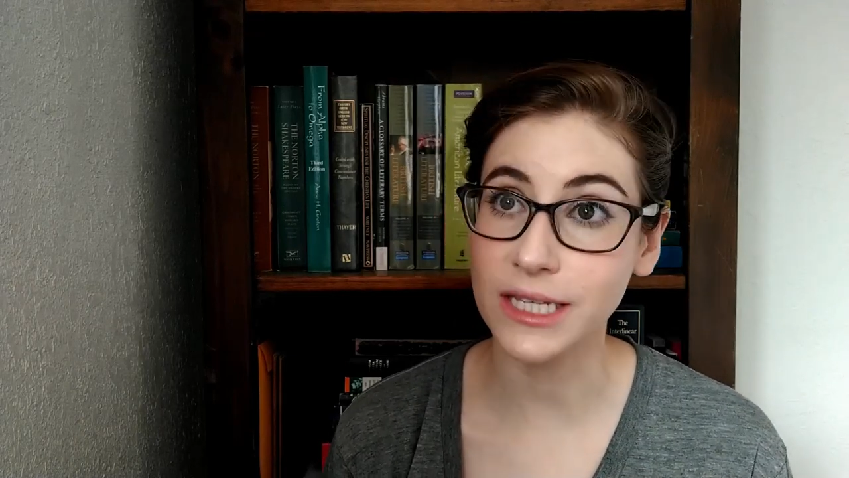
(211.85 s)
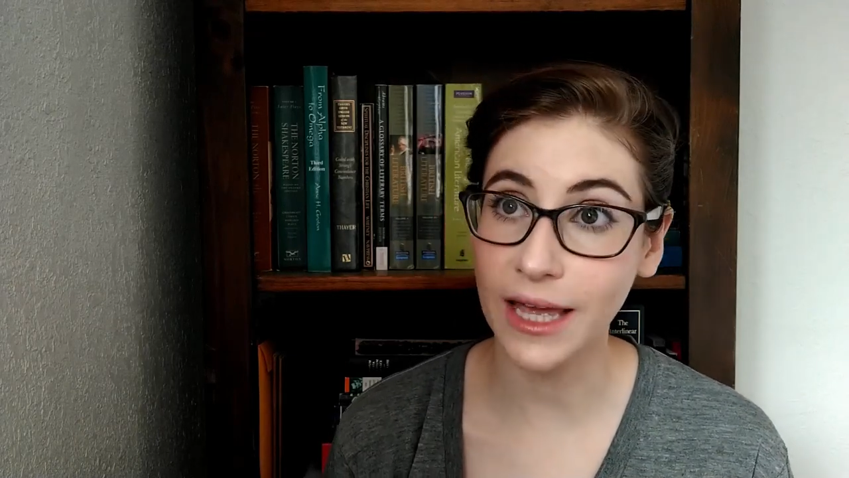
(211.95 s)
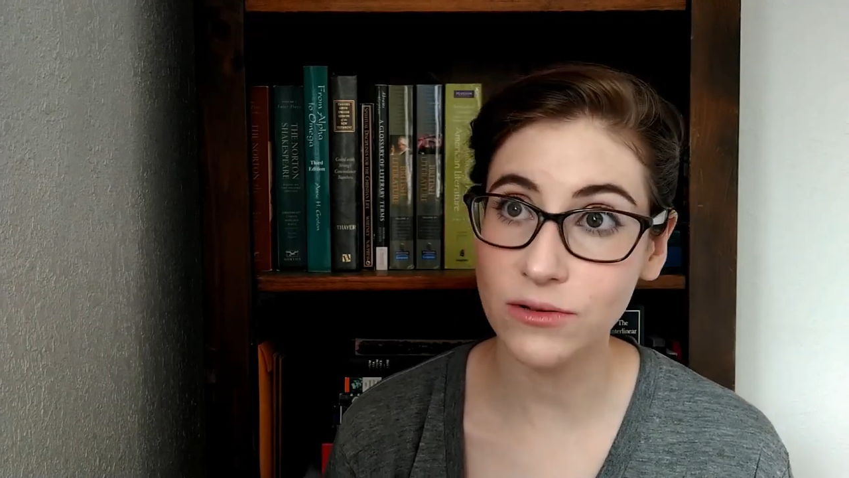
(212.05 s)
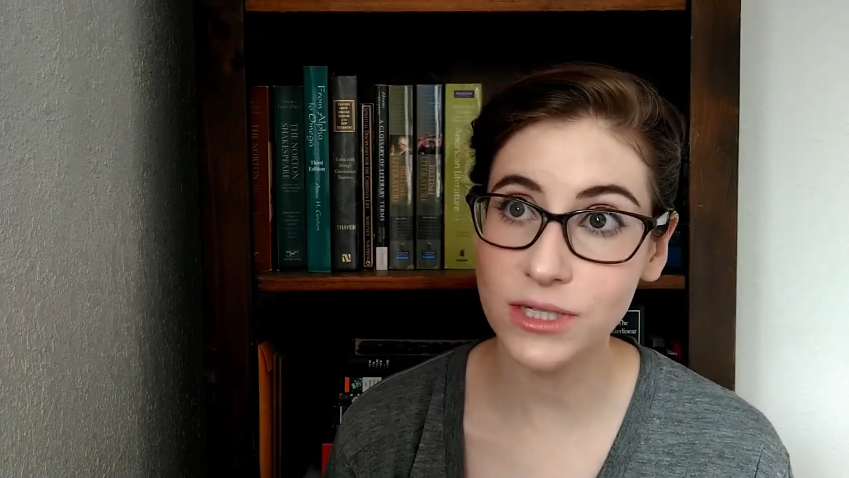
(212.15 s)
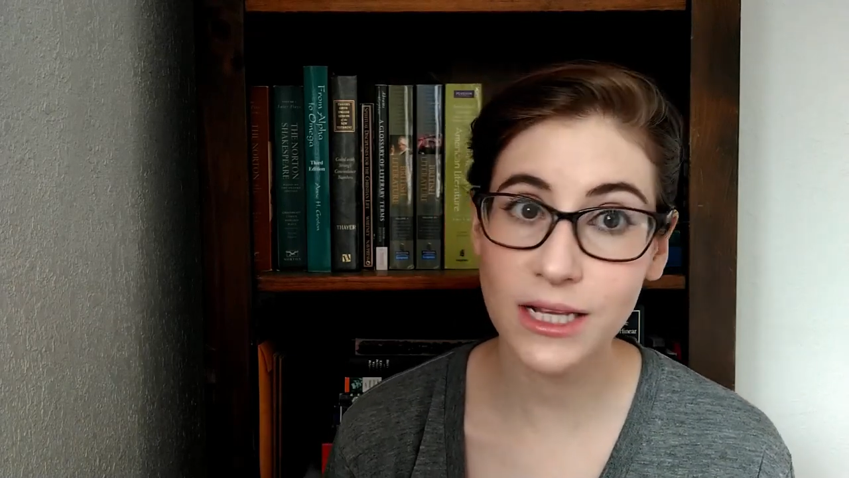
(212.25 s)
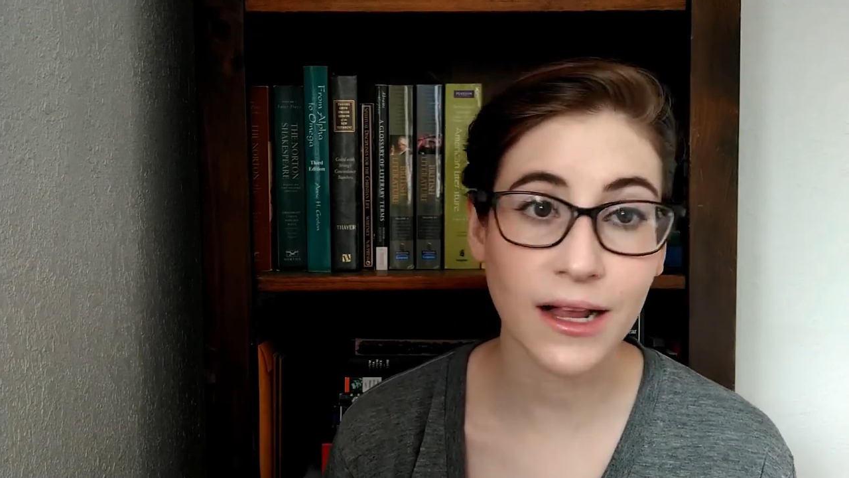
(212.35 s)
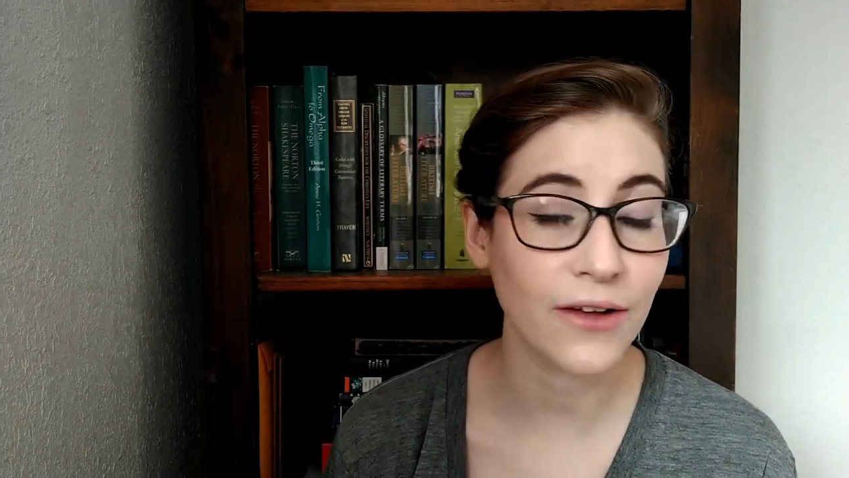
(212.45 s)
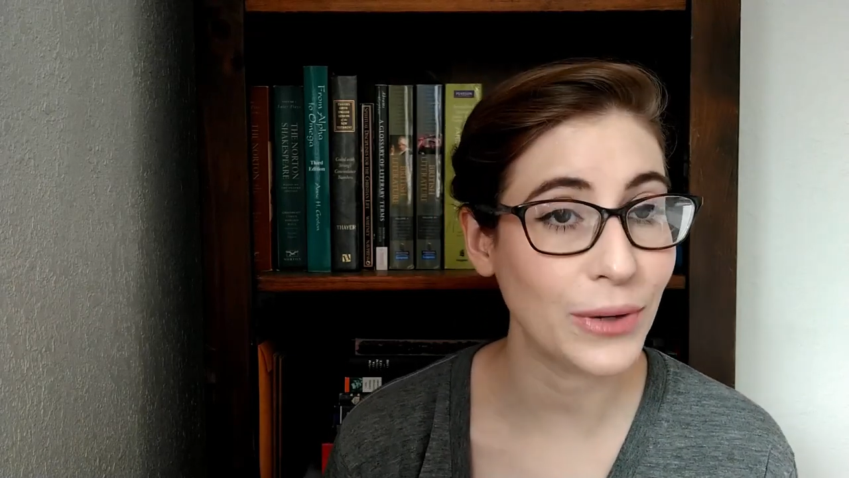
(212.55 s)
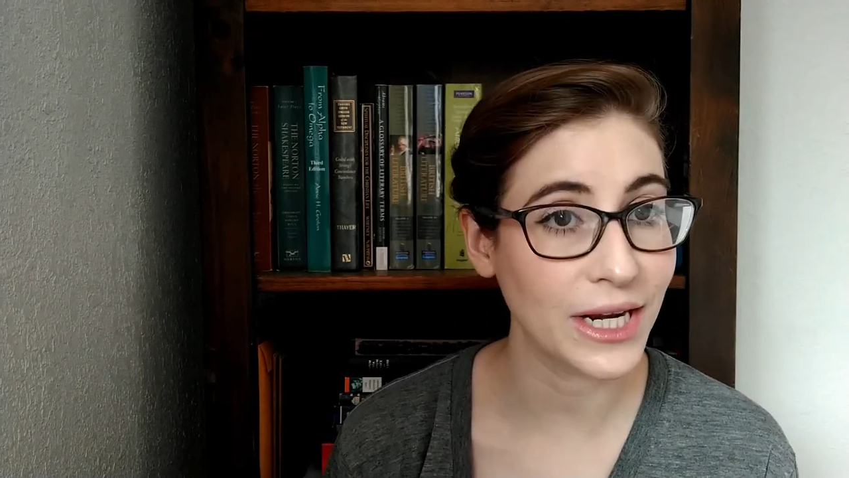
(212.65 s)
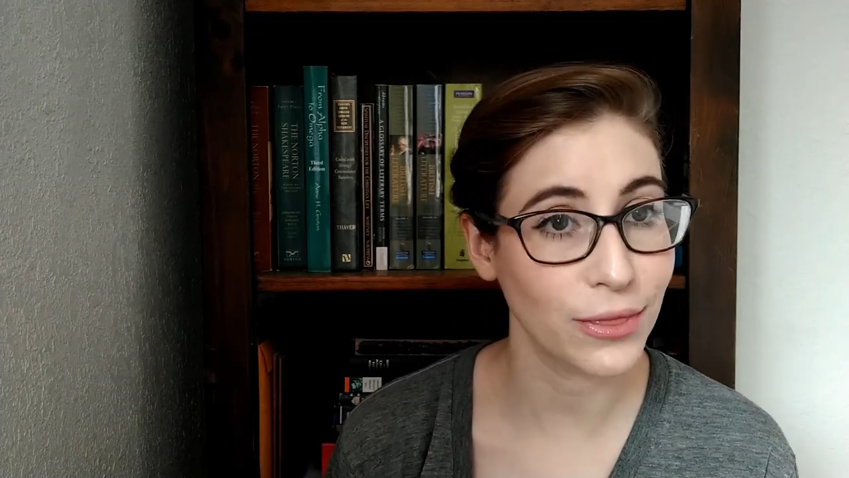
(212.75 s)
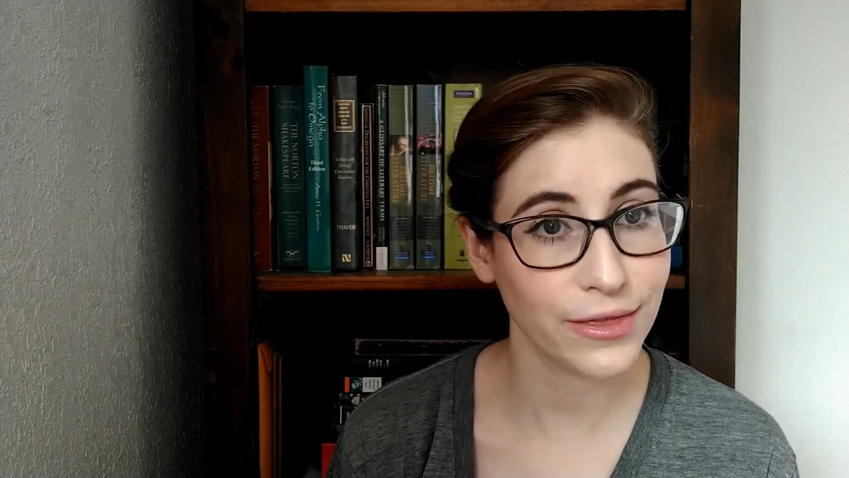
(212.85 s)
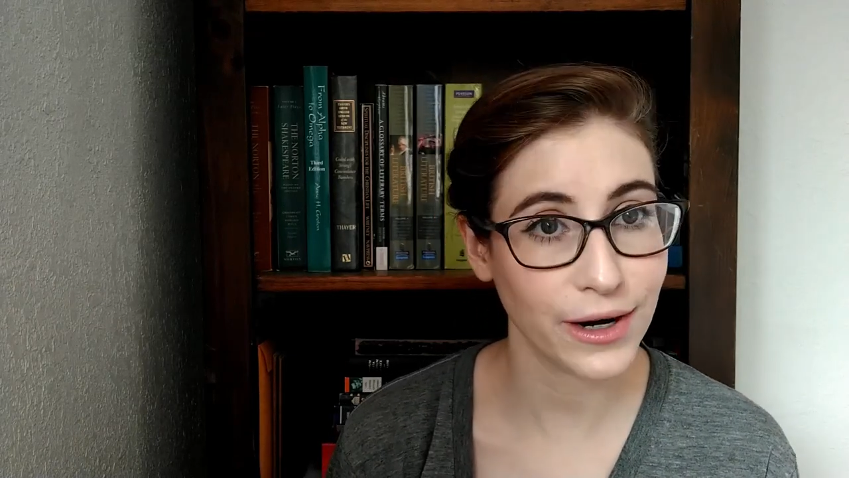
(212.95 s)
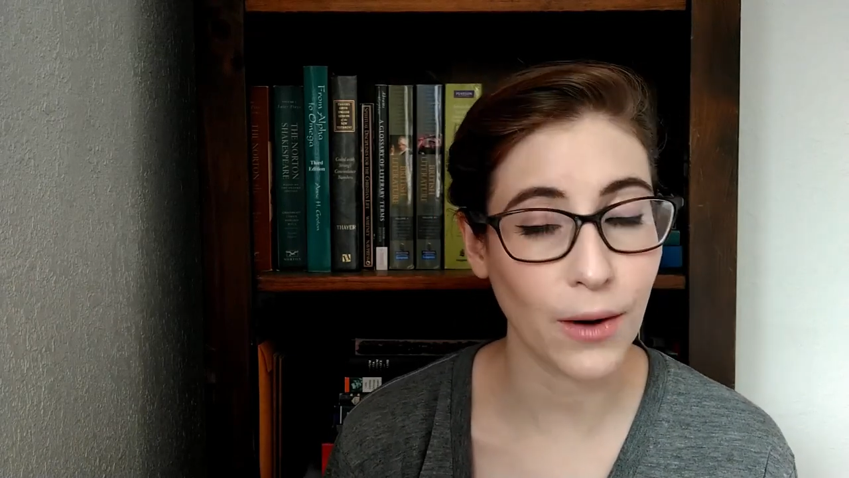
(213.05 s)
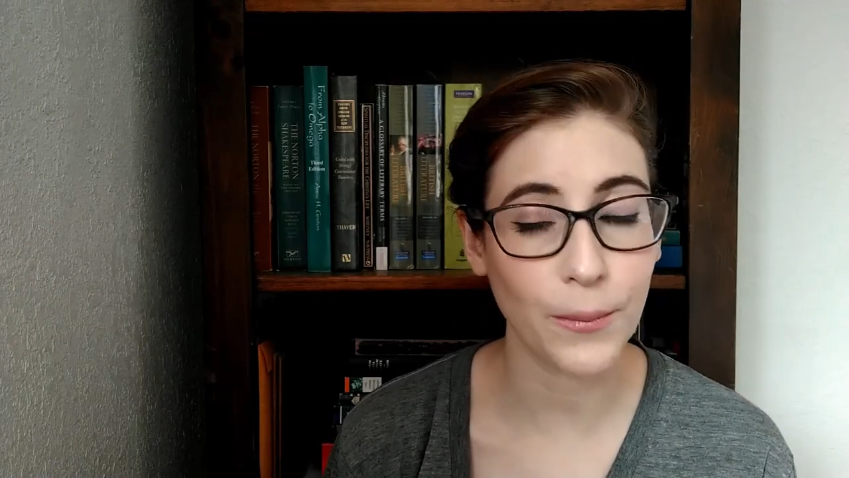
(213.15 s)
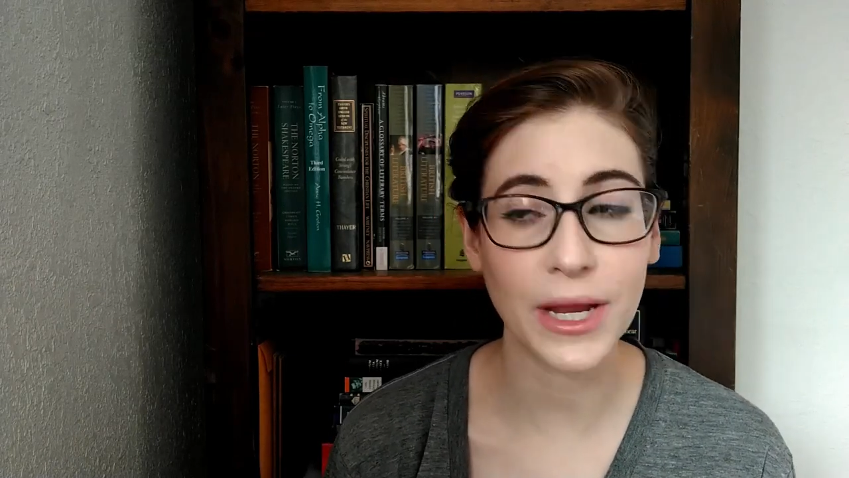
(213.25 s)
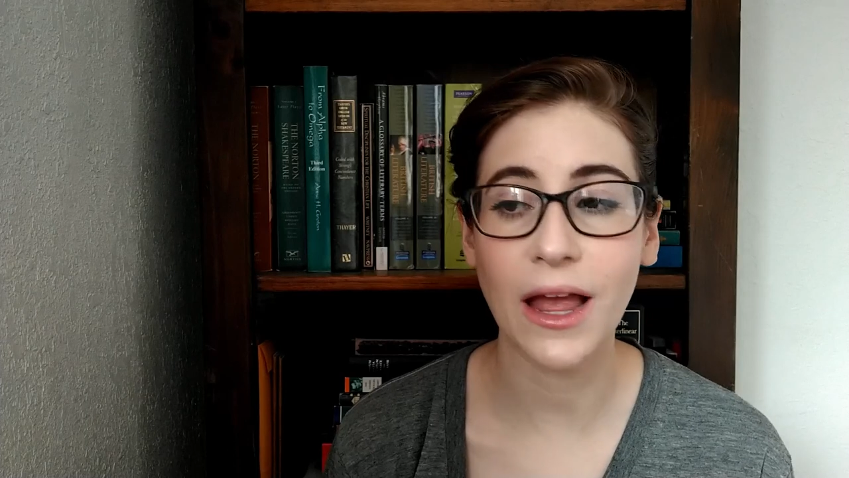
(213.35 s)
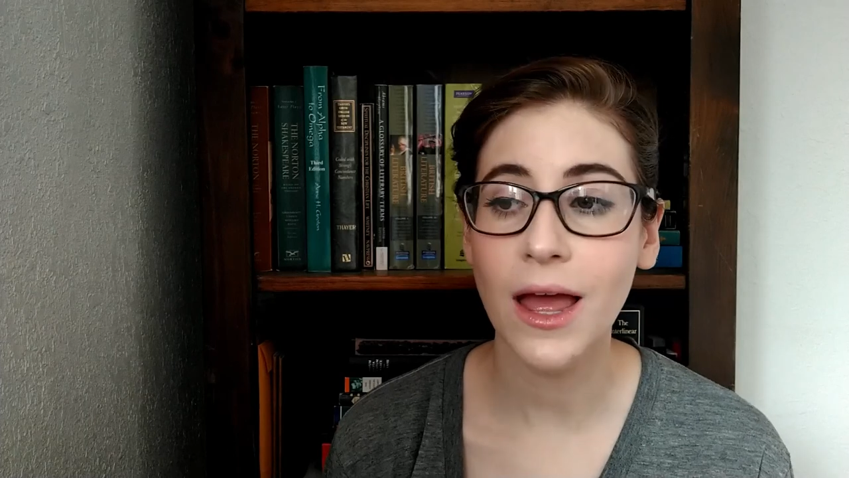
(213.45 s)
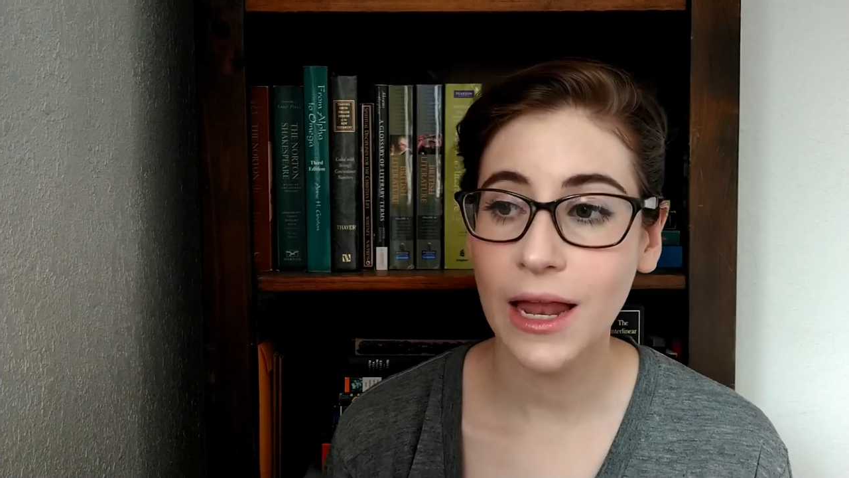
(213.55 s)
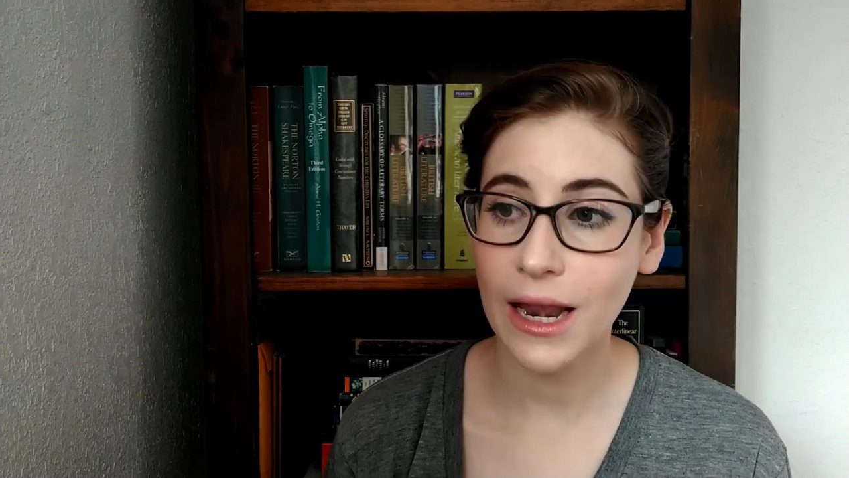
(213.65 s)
to counseling, I've been in therapy,